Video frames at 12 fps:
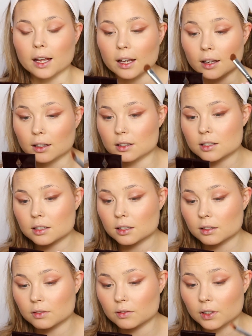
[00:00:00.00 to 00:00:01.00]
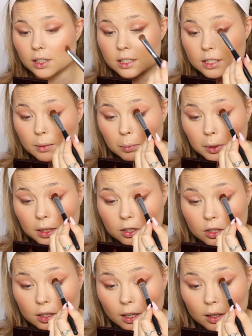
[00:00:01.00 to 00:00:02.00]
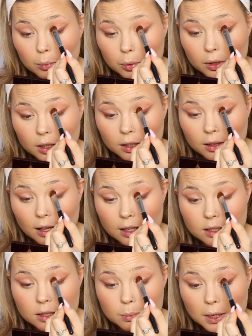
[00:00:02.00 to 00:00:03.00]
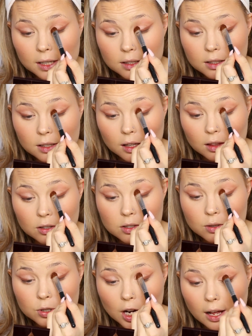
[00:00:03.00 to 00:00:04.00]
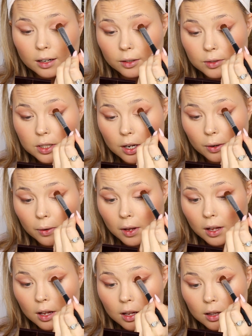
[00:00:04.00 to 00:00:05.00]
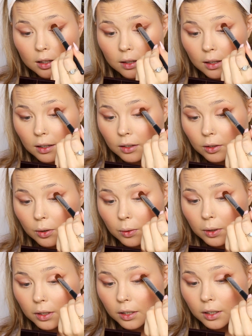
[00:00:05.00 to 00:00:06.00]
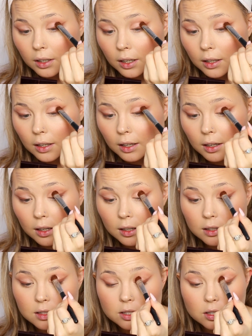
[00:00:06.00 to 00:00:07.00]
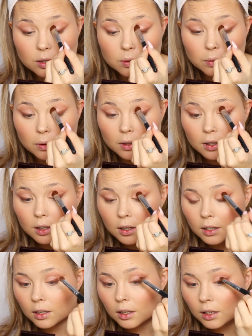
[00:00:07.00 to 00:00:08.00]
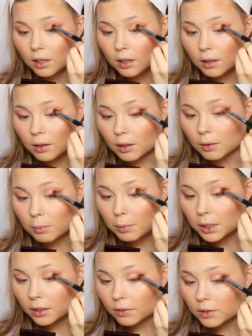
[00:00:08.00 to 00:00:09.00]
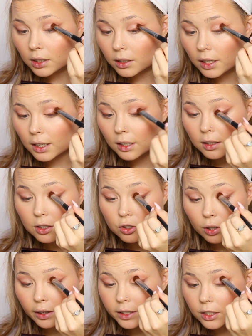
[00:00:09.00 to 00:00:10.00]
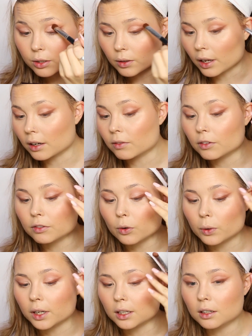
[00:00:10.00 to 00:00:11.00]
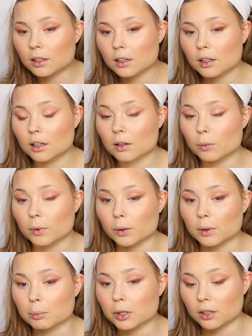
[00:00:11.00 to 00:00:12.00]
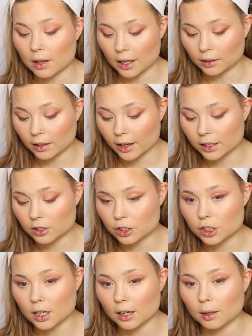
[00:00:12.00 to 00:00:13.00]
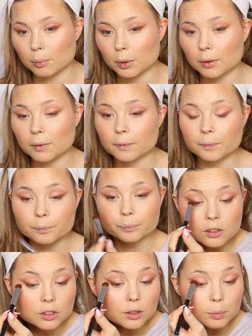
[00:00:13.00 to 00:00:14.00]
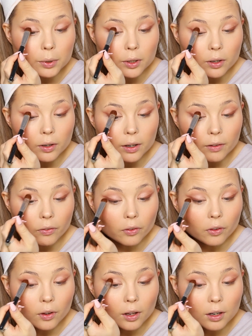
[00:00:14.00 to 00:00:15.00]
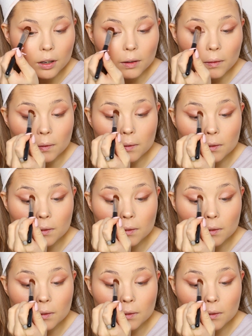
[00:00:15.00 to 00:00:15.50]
and very simply just kind of put it in that space that there's no shadow. So the inner corner and then into the middle of the lid, trying to kind of avoid where we put that liner shape, and just press that in.